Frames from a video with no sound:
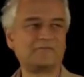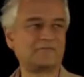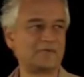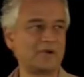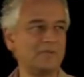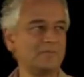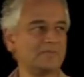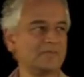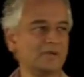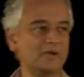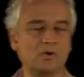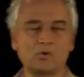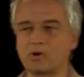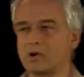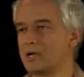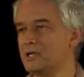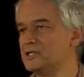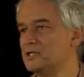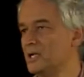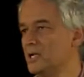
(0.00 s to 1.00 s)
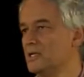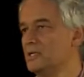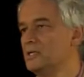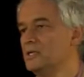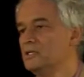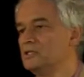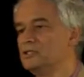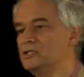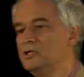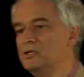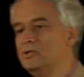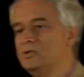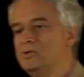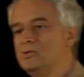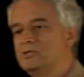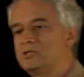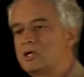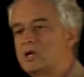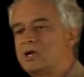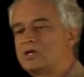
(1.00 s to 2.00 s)
from the origin
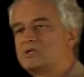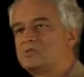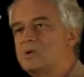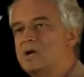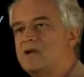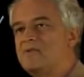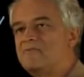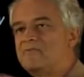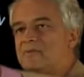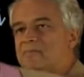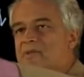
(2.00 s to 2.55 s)
to charge 1,